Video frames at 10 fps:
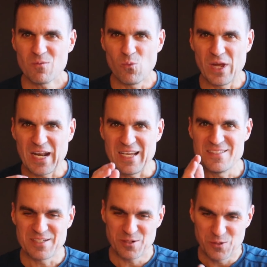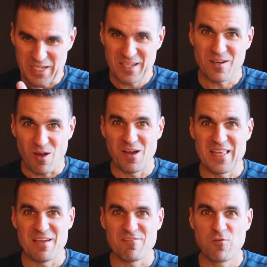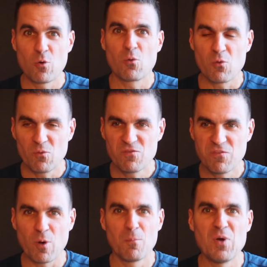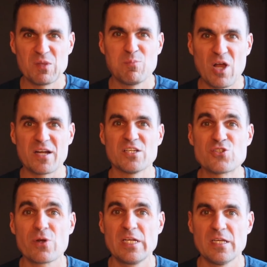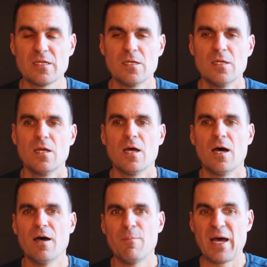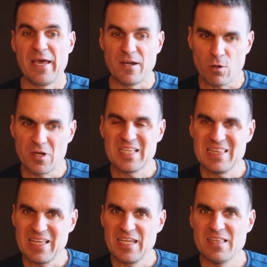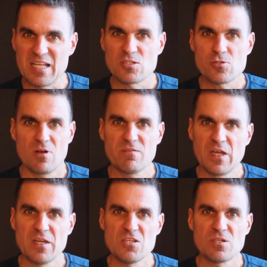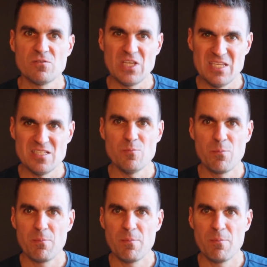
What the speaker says: when I zeroed in on that four-month block of training, I had already laid that strong foundation of easy,